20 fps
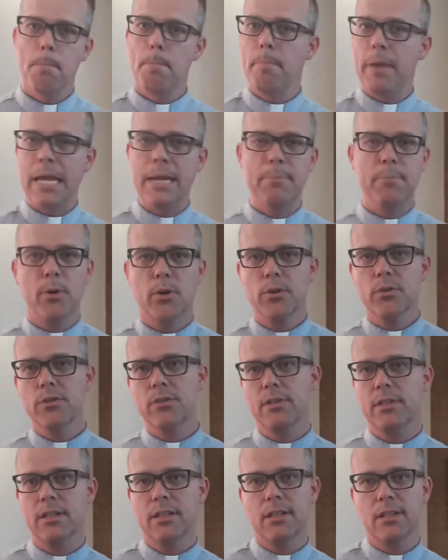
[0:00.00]

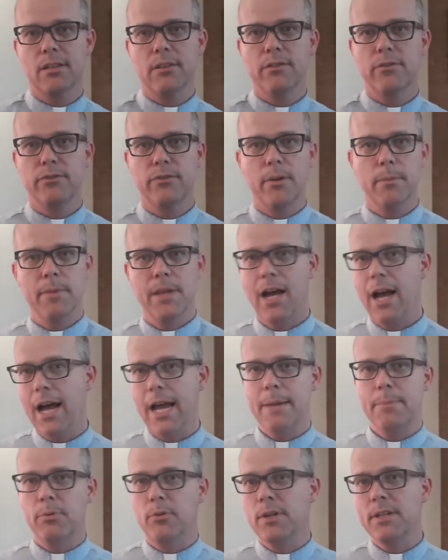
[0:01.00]
papers from the
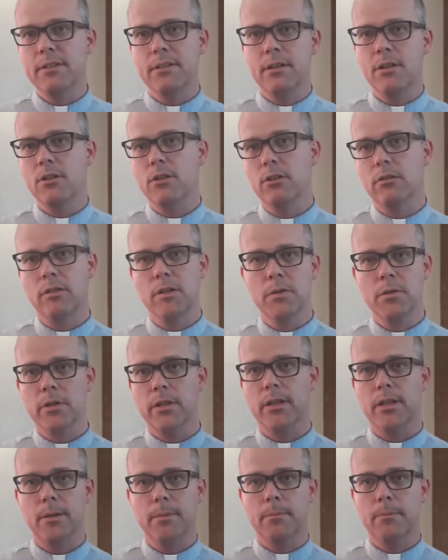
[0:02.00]
high priest in
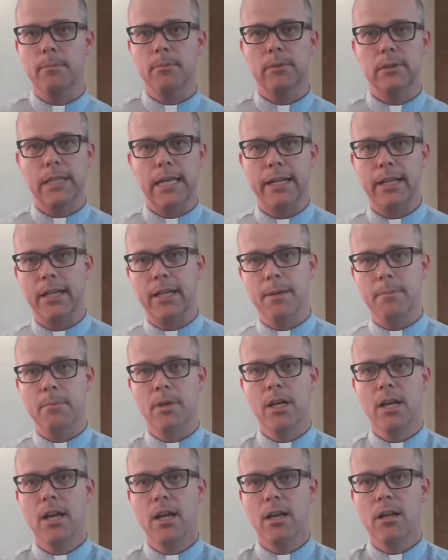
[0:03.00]
Jerusalem letting him
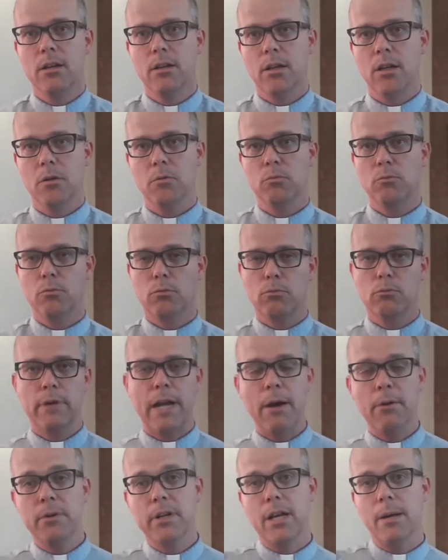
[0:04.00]

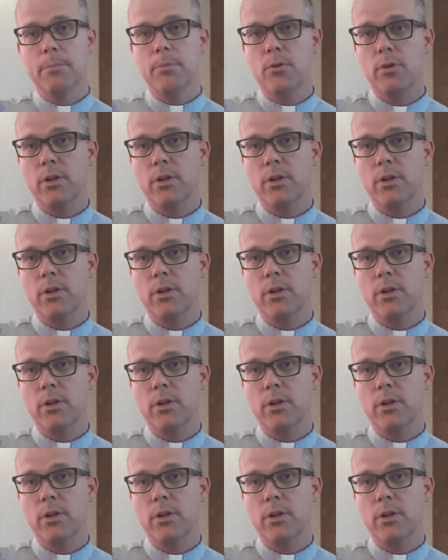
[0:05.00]
round up